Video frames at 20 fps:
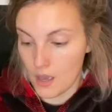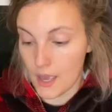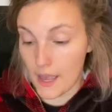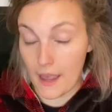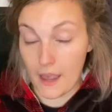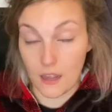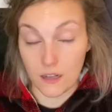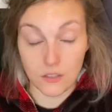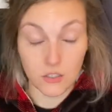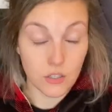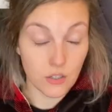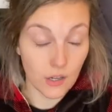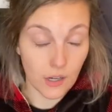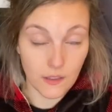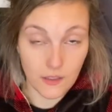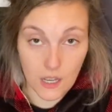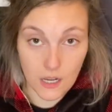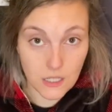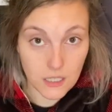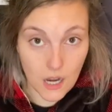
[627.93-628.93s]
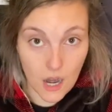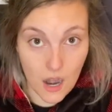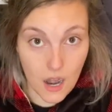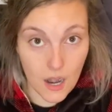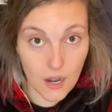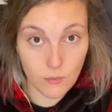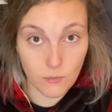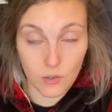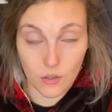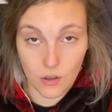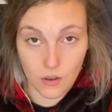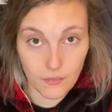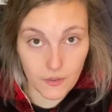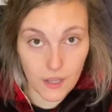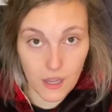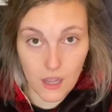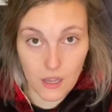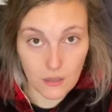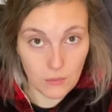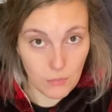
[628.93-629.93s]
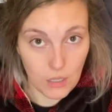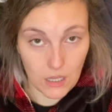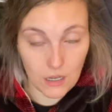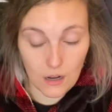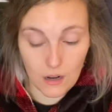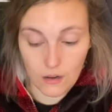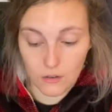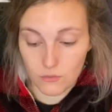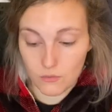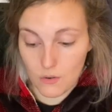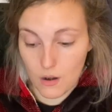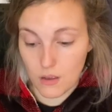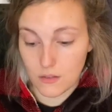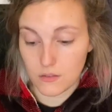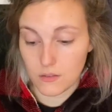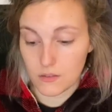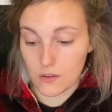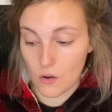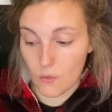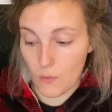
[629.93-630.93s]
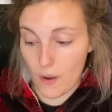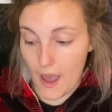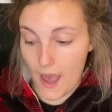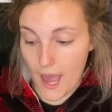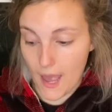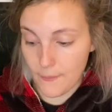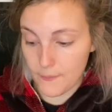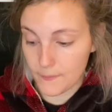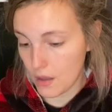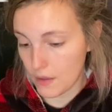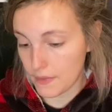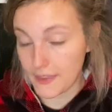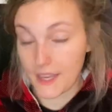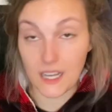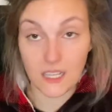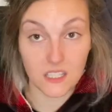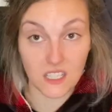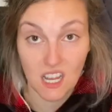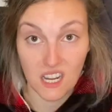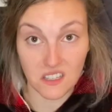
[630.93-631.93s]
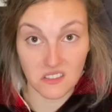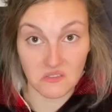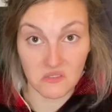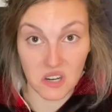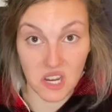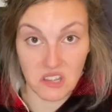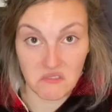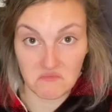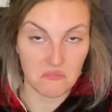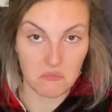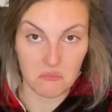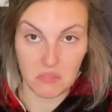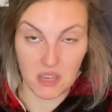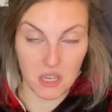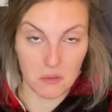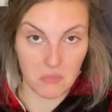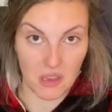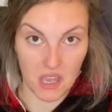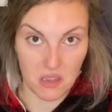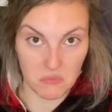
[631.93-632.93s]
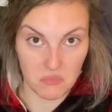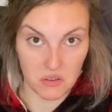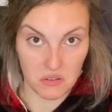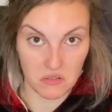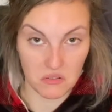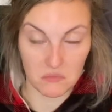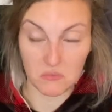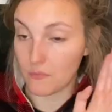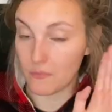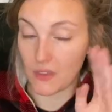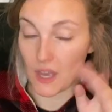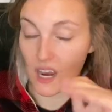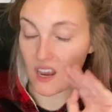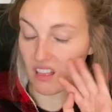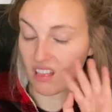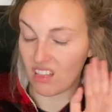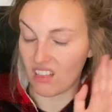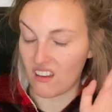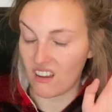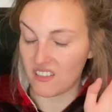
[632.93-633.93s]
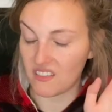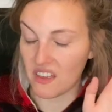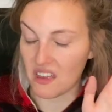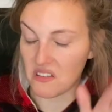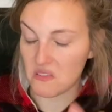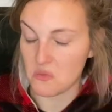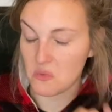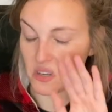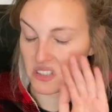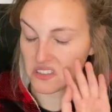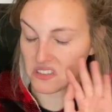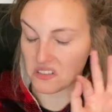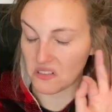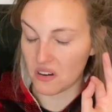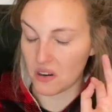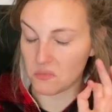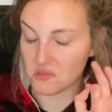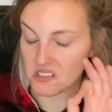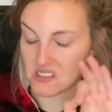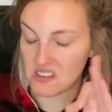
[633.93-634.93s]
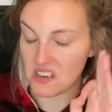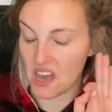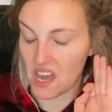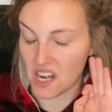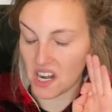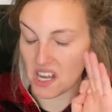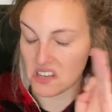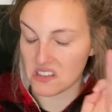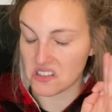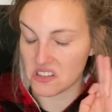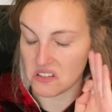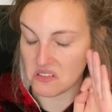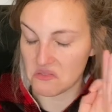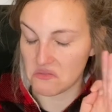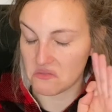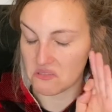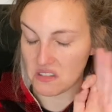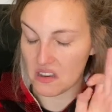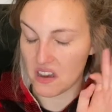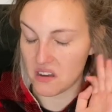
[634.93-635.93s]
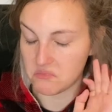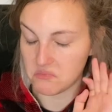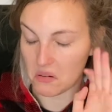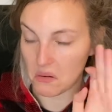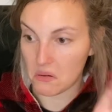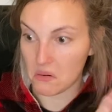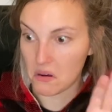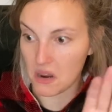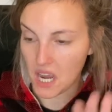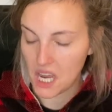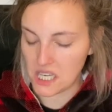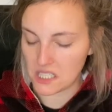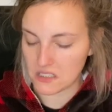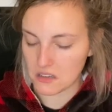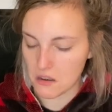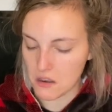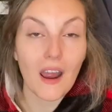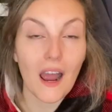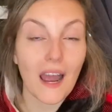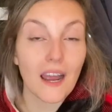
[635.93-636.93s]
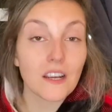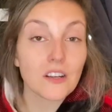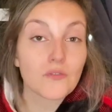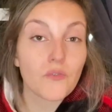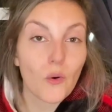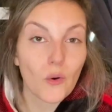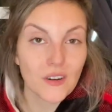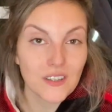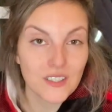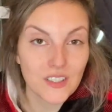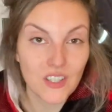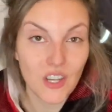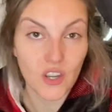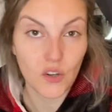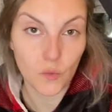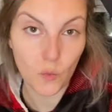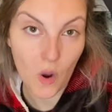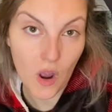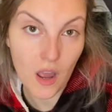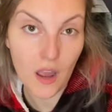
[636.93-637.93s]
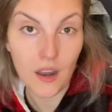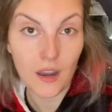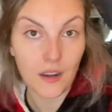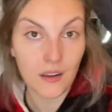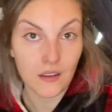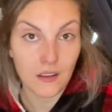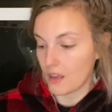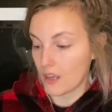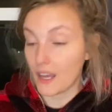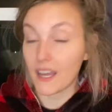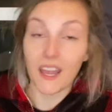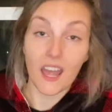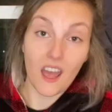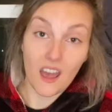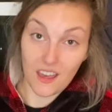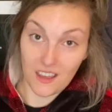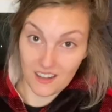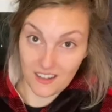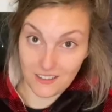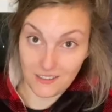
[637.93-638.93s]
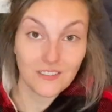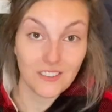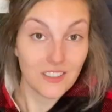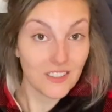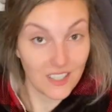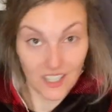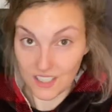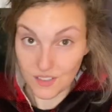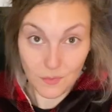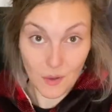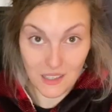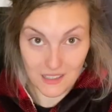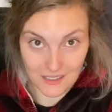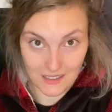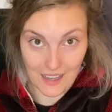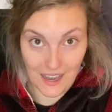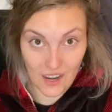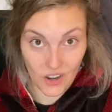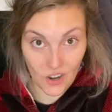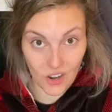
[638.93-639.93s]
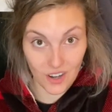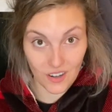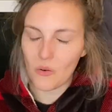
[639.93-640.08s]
And during that time, Rodolphe and Amina runs away. That's act three. Bing, bang, boom. I love it when scripts get it to the point. Act four, scene one. Again, six months later.